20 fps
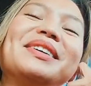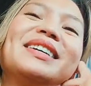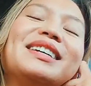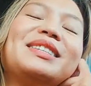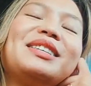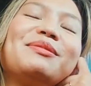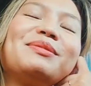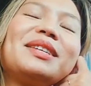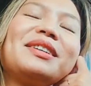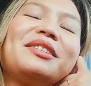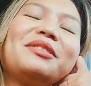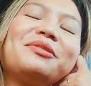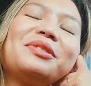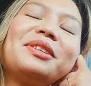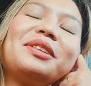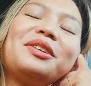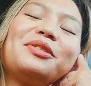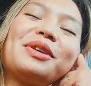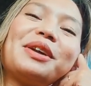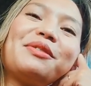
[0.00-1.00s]
It seems like a
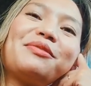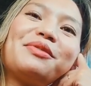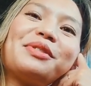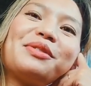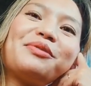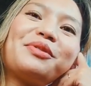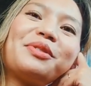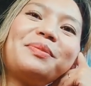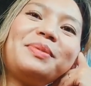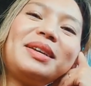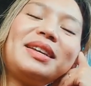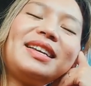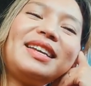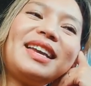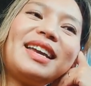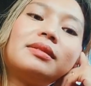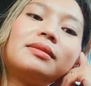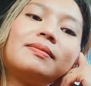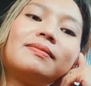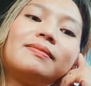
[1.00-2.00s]
really great fit for
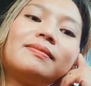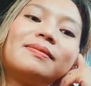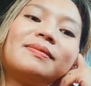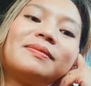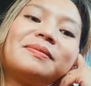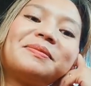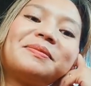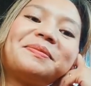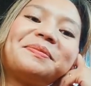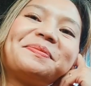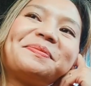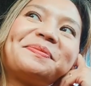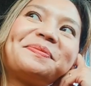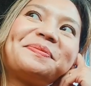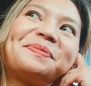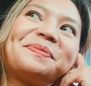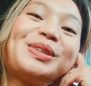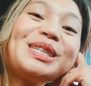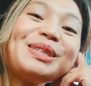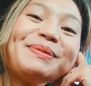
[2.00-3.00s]
me.
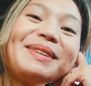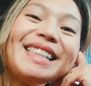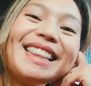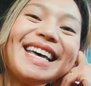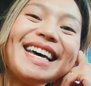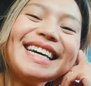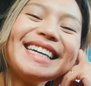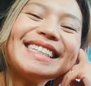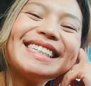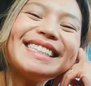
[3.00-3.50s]
Wish me luck.